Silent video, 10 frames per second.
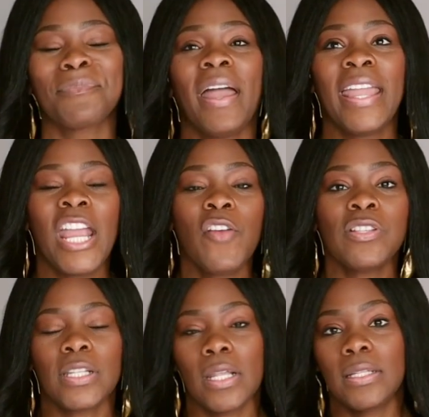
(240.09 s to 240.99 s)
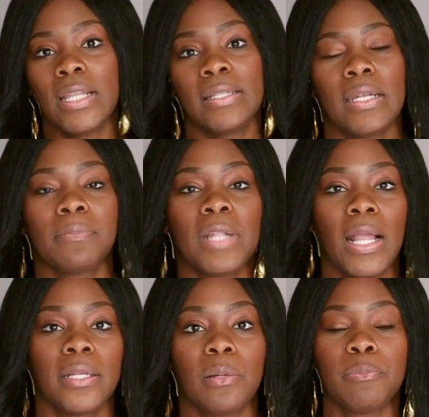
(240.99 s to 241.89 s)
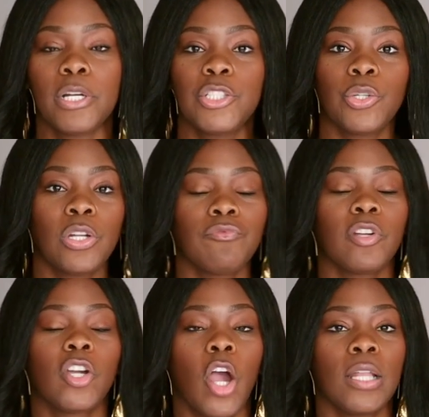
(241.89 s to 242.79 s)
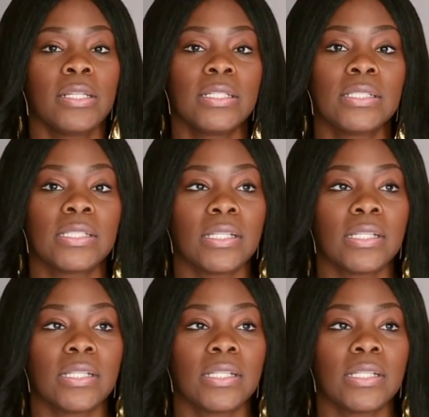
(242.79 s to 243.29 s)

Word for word: My hair is another thing that I'm not going to budge on regardless